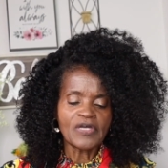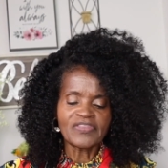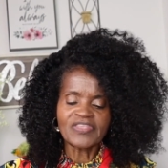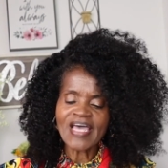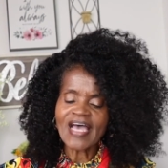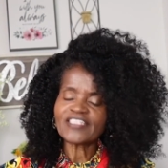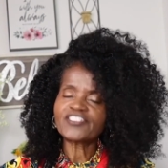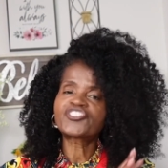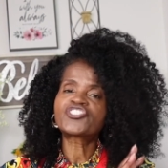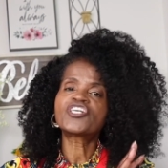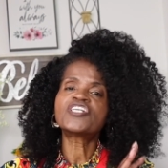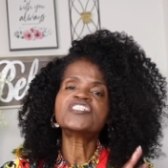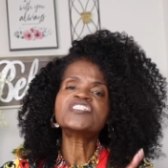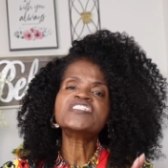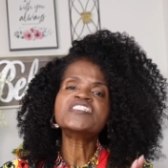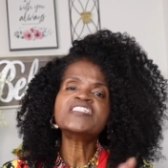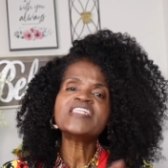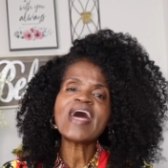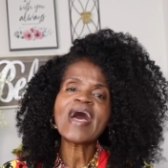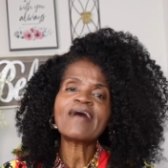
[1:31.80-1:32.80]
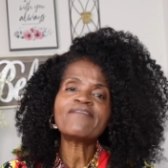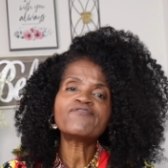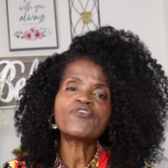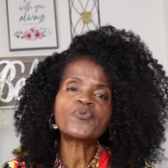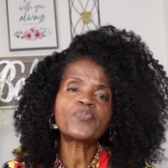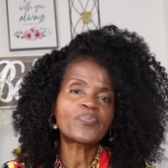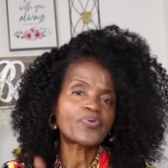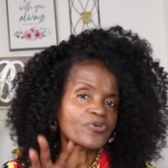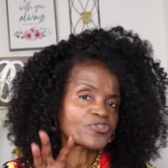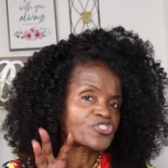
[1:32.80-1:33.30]
That should
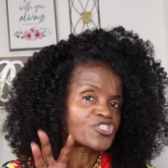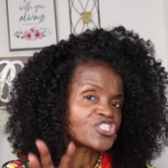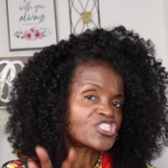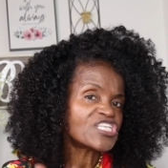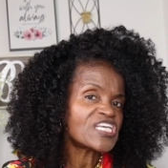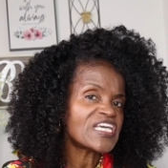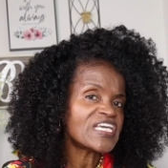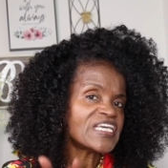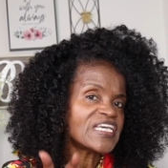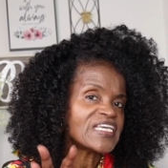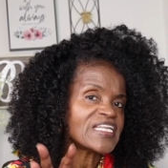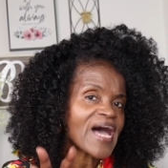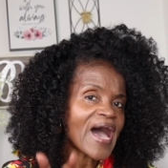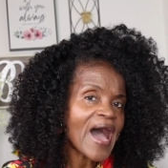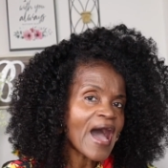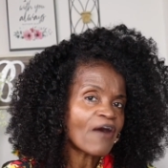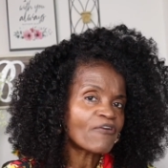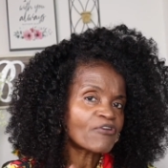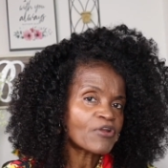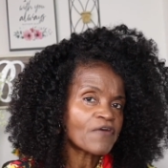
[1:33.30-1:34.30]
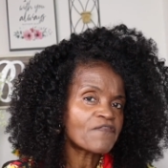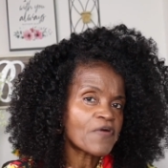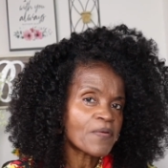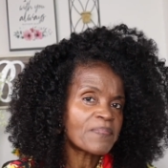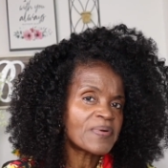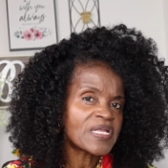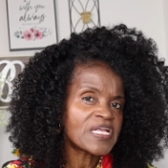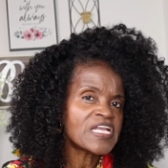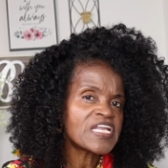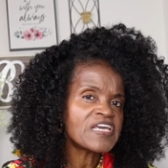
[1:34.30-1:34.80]
never proceed out of a
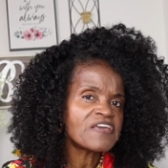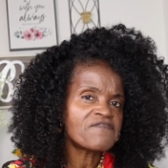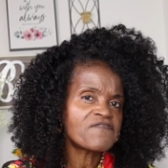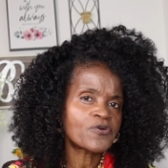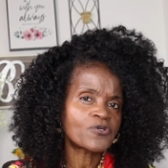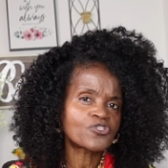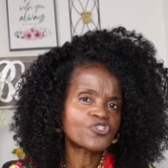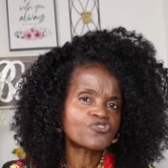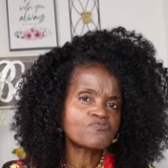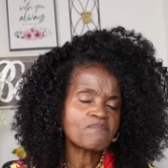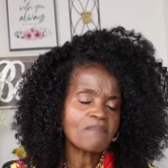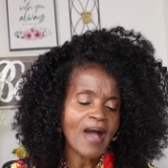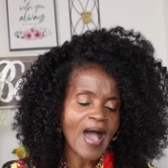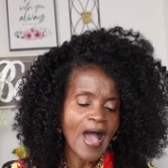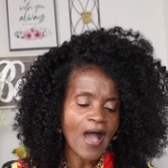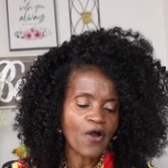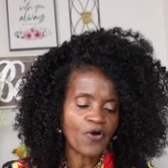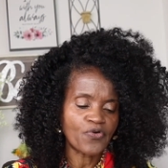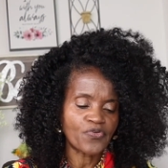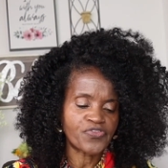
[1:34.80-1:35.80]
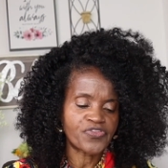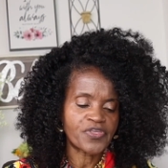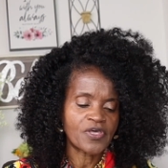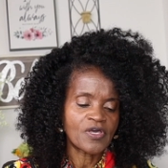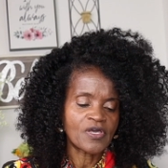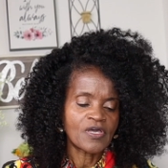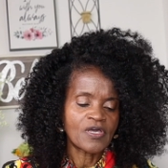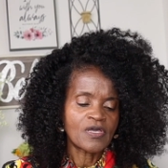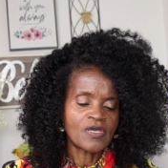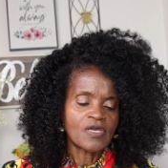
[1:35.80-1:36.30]
believer's mouth.
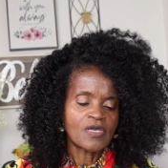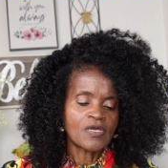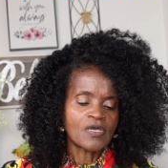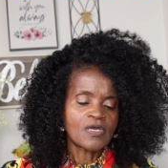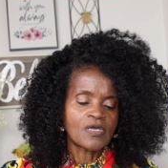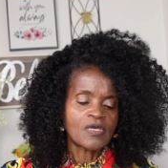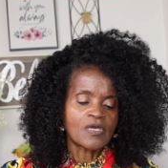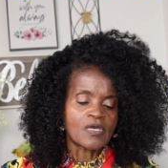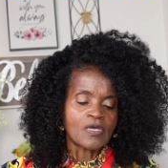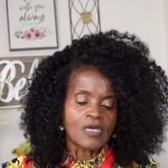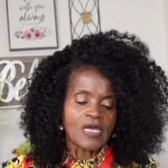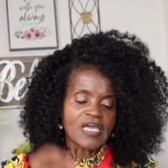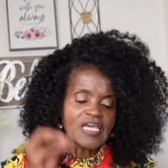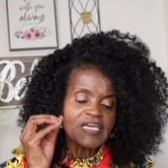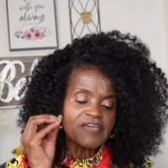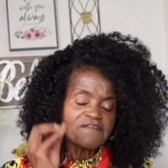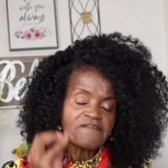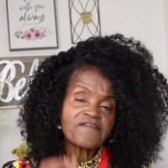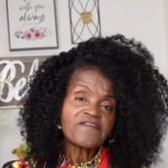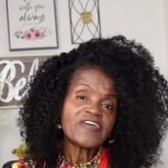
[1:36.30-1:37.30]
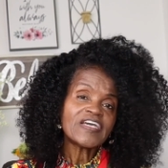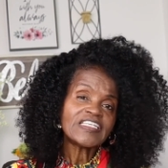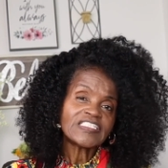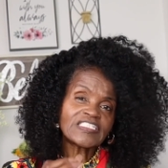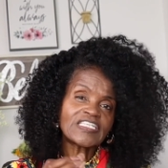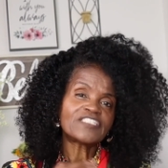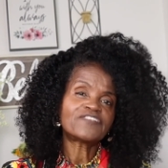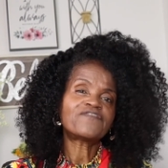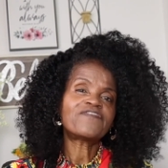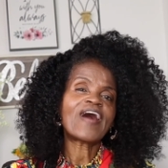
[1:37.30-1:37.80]

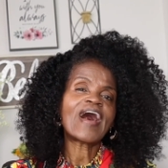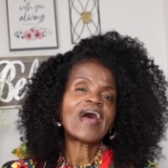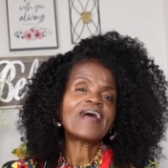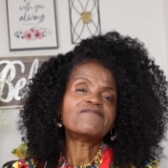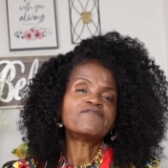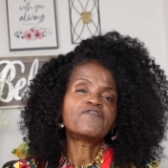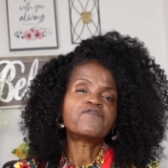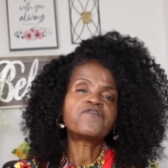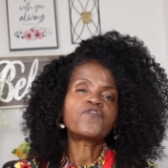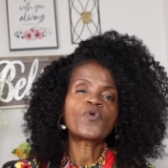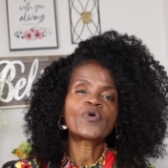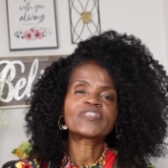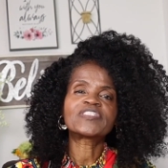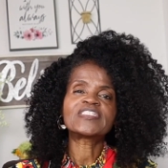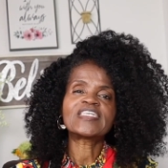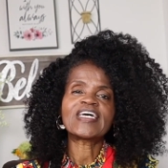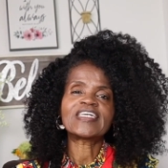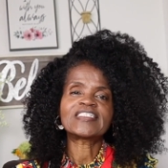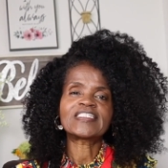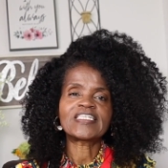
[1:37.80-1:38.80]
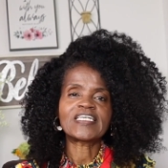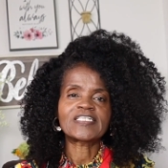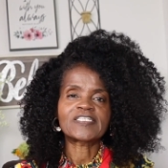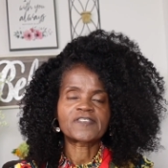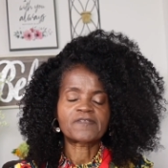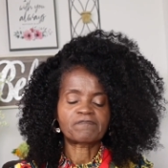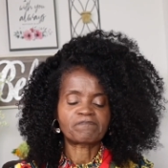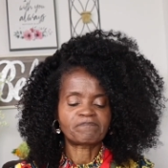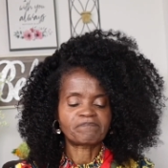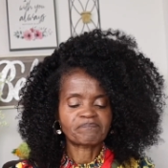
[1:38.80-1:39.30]
Ephesians 5 and 4 says
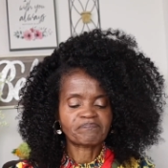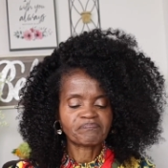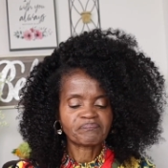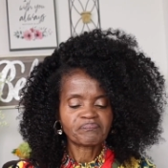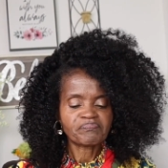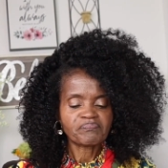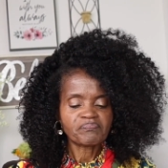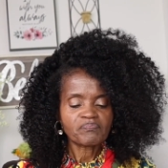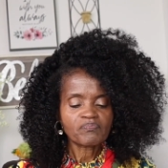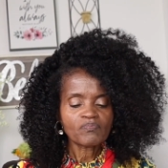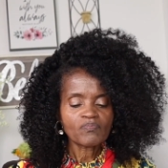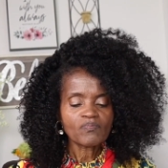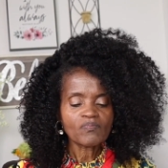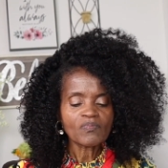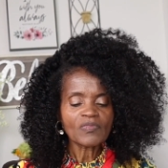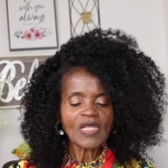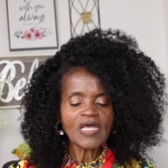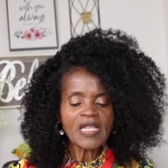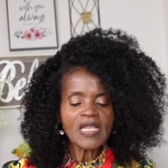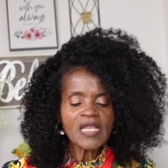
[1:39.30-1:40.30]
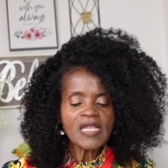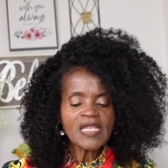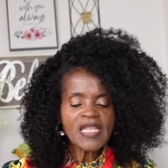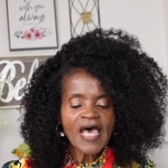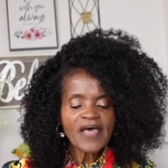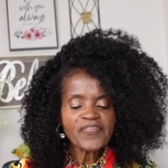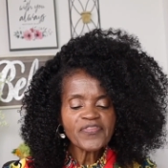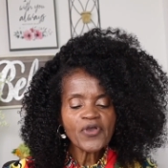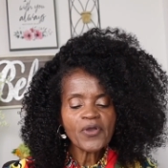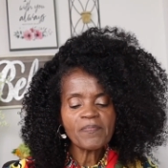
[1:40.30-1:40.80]
this
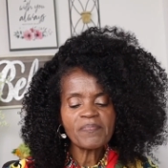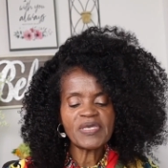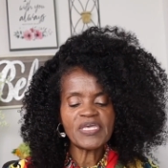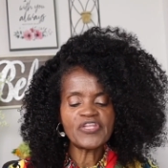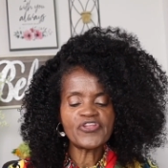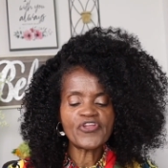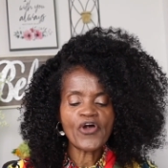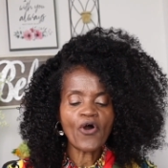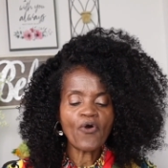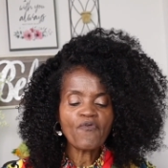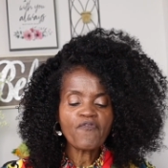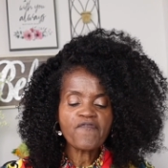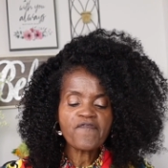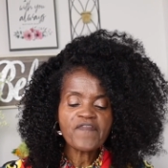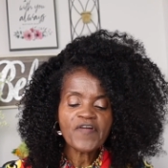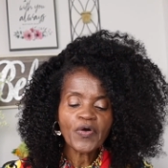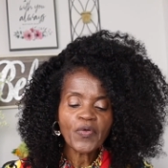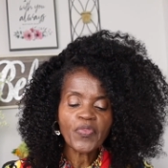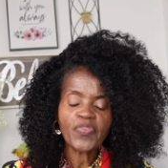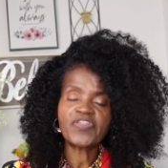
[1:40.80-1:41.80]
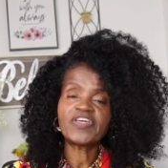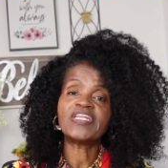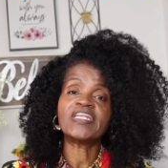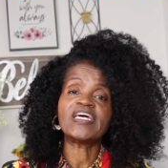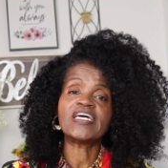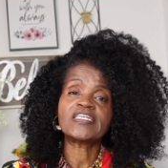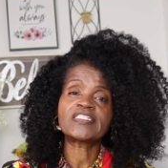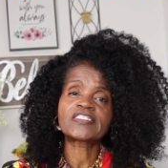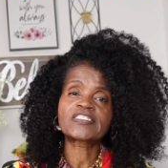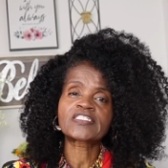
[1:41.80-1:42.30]
Let there be no
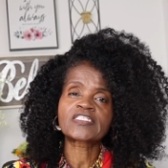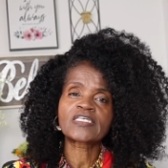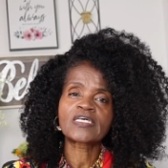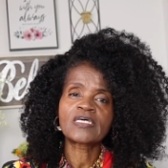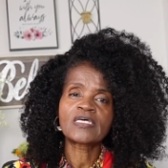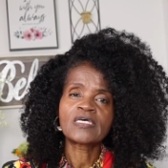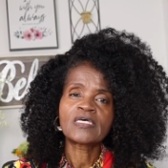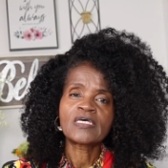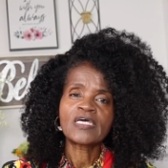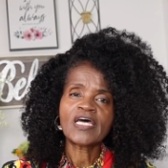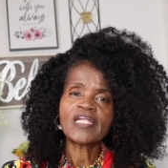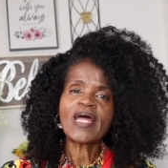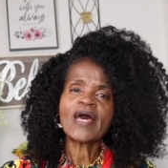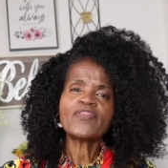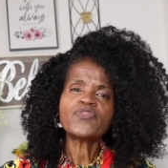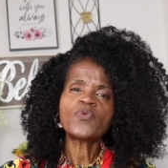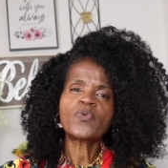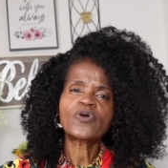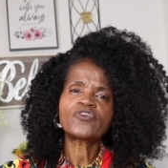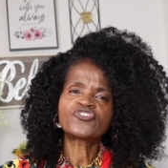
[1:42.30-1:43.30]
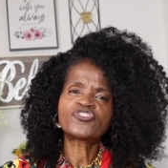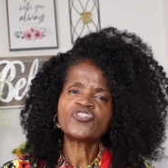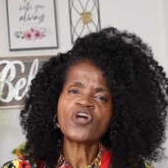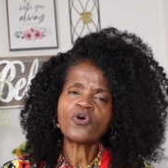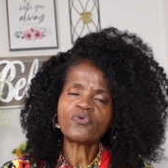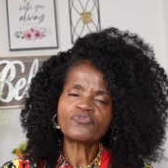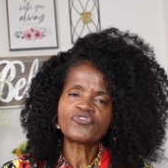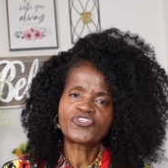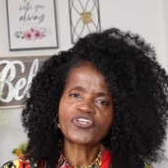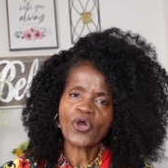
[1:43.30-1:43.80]
filthiness. In other words,
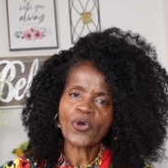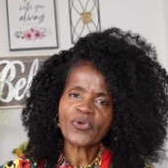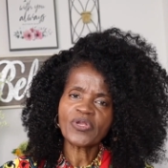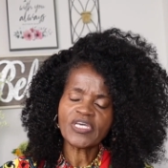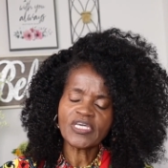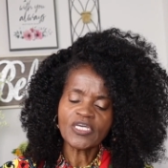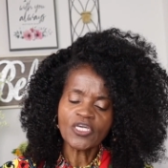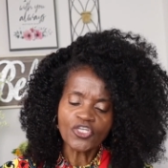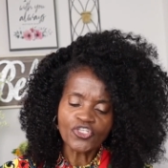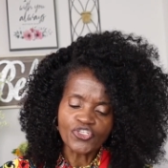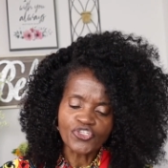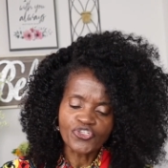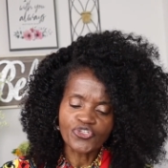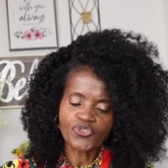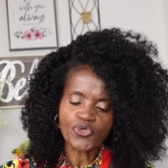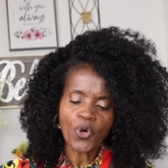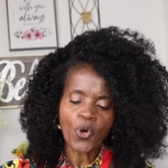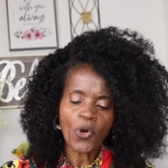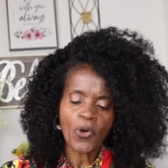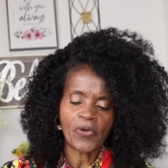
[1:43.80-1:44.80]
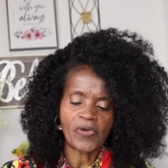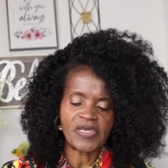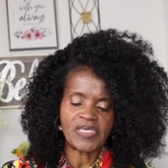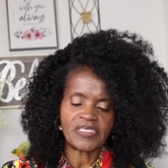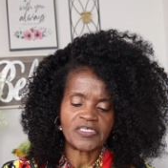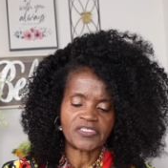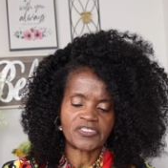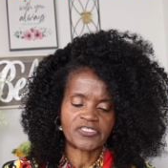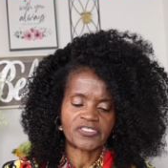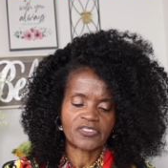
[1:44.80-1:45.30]
no dirty
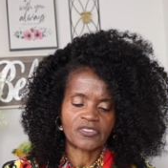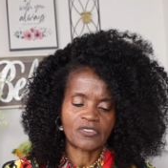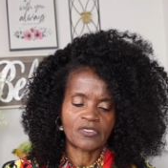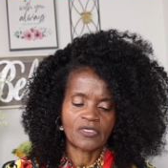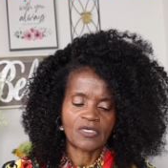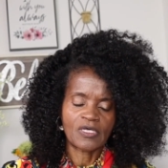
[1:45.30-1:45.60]
stories.